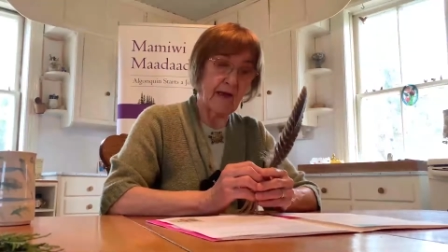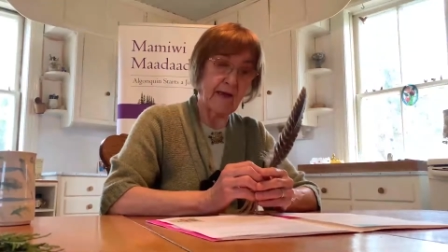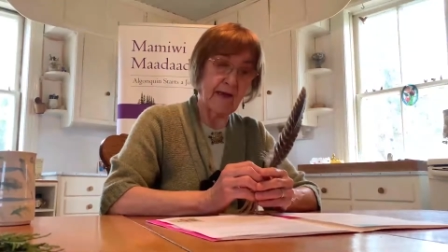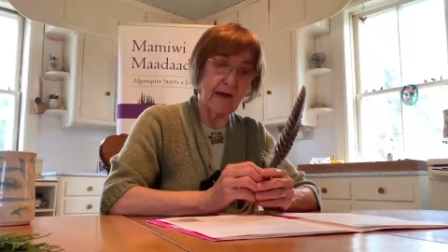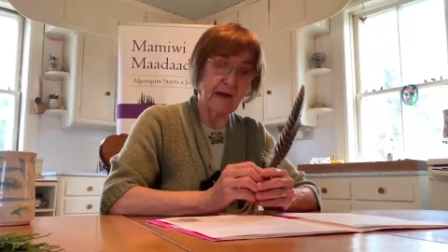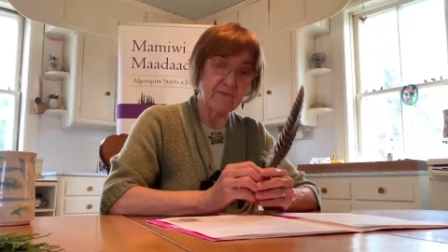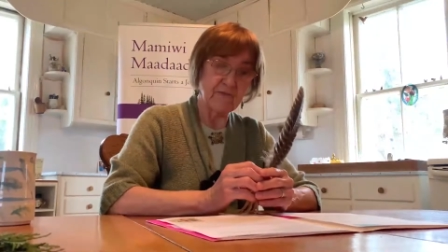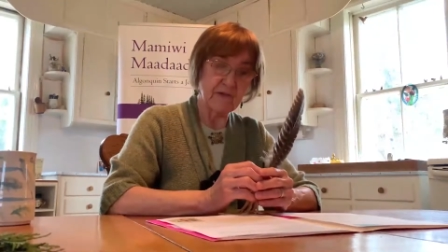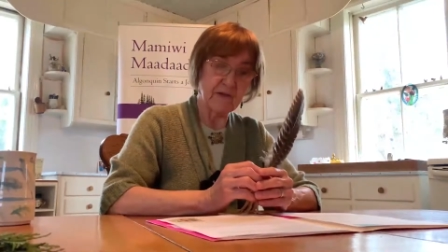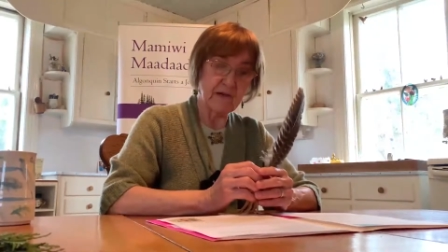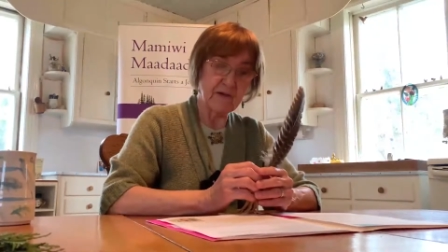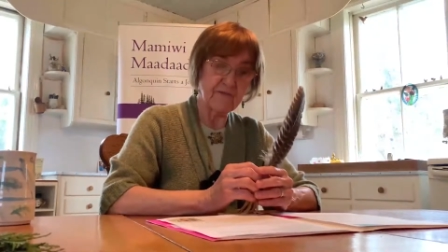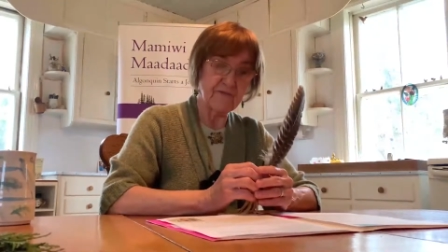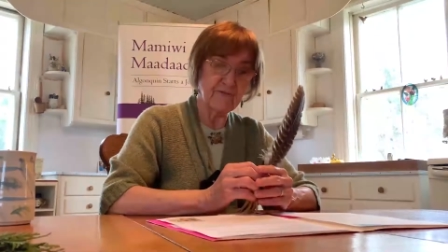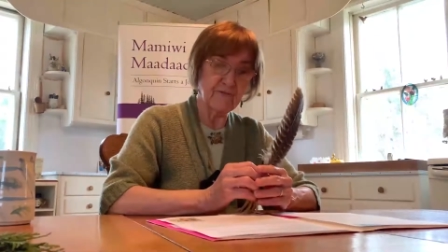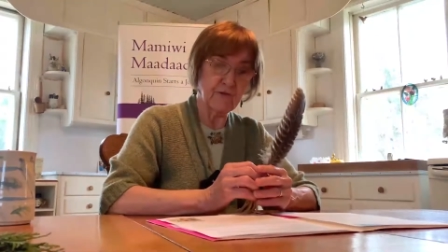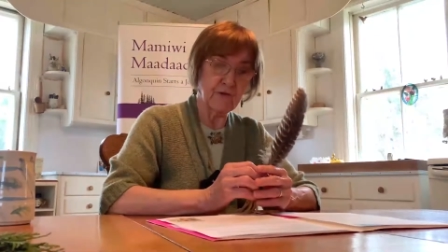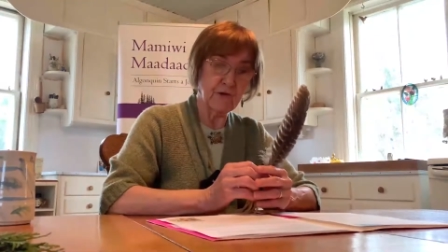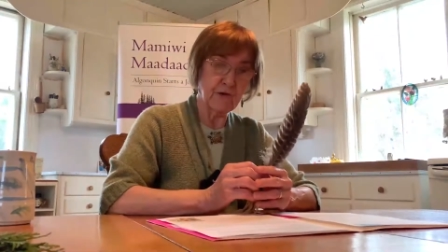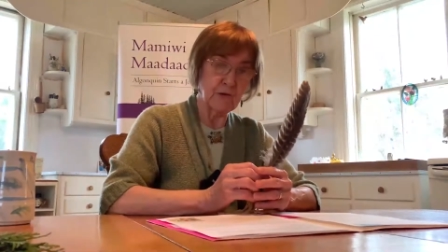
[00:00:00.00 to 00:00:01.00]
I have a gift
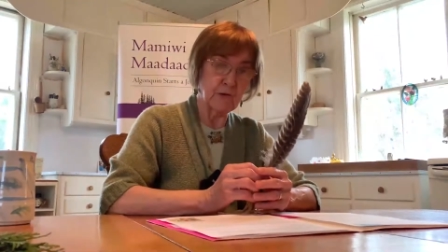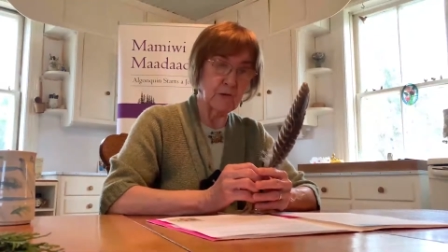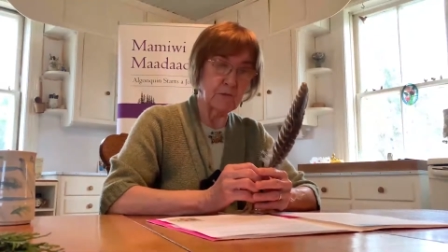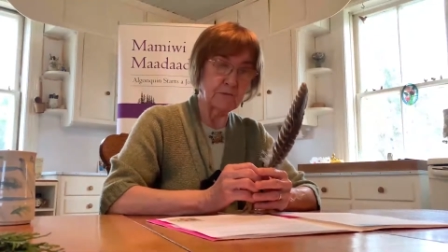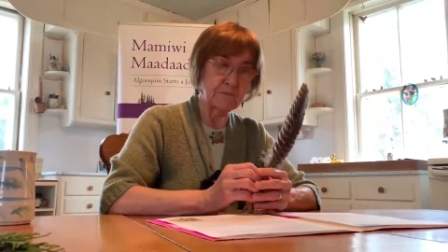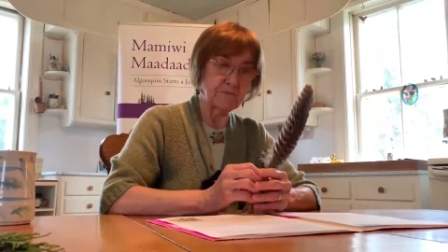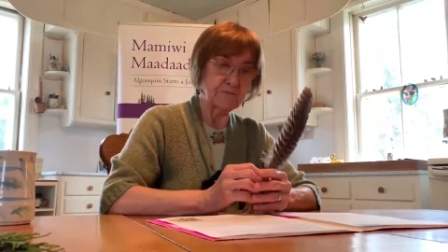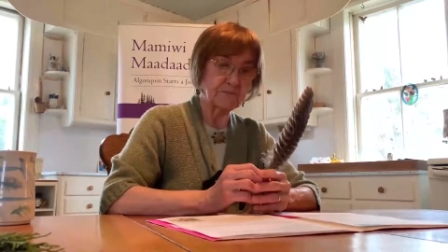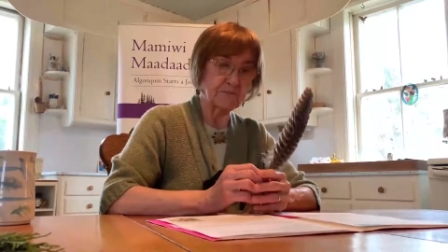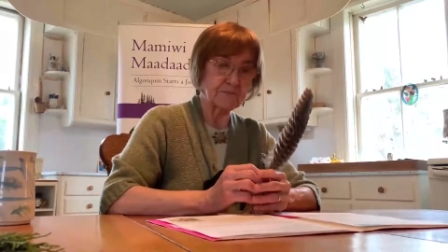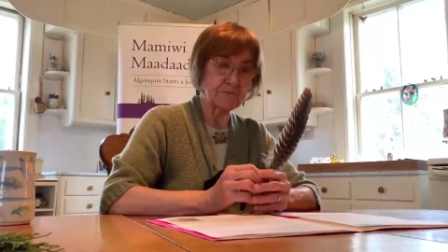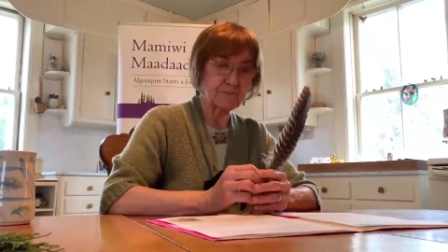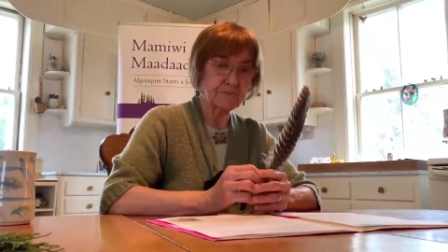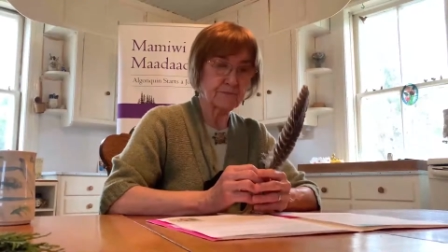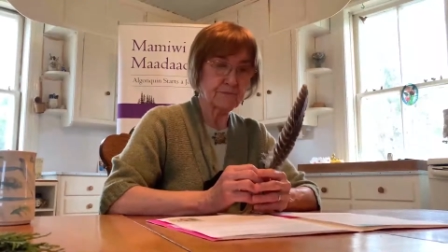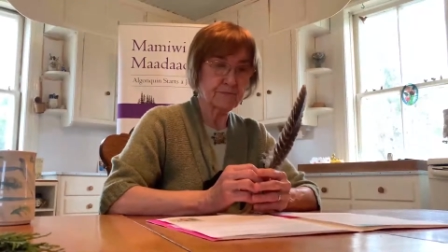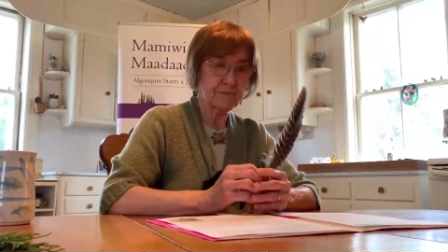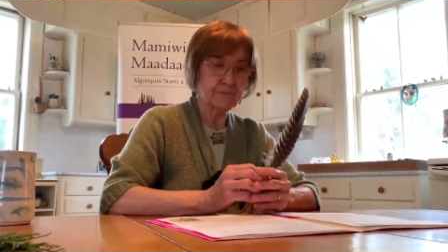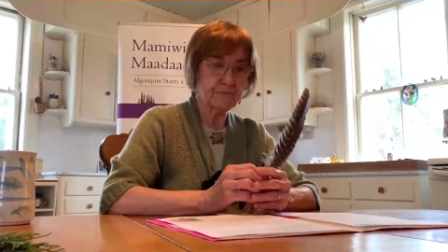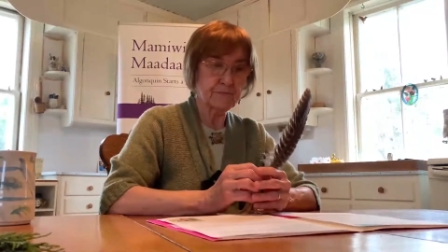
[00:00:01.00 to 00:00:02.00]
for you.
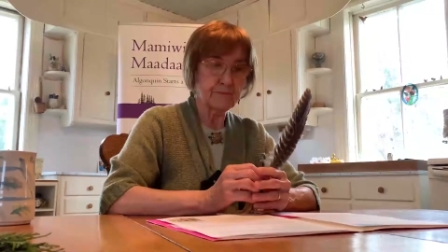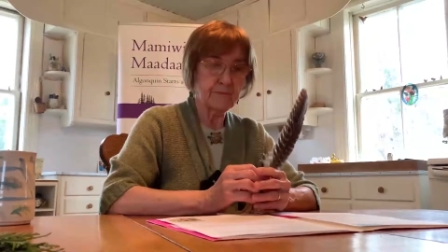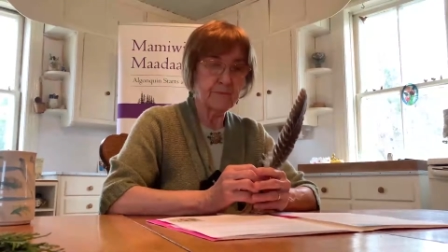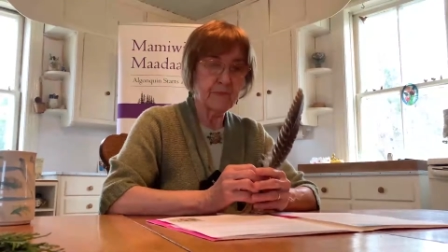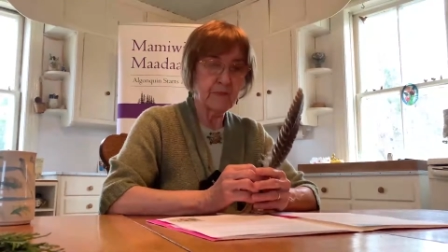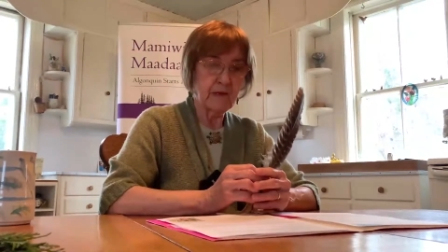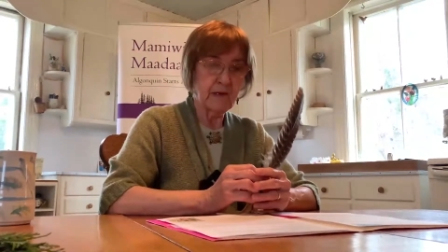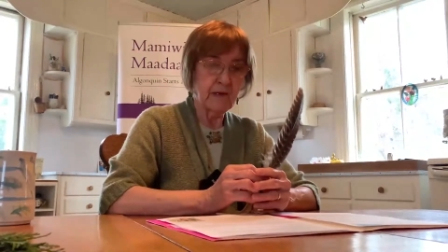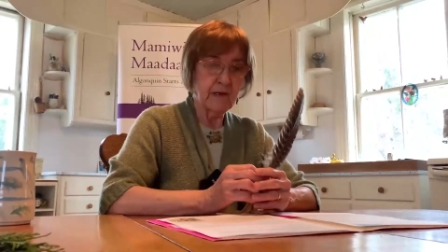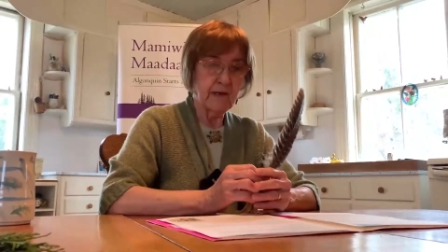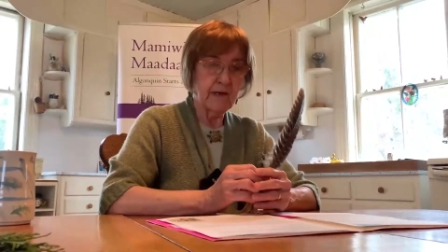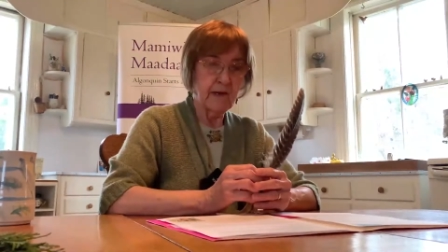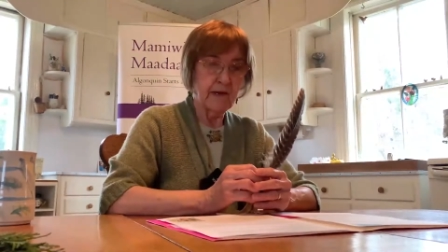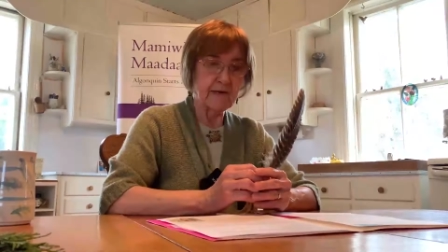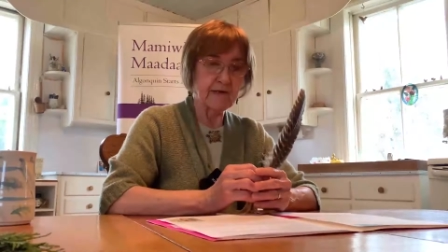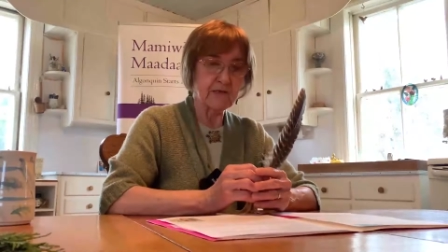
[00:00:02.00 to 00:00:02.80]
It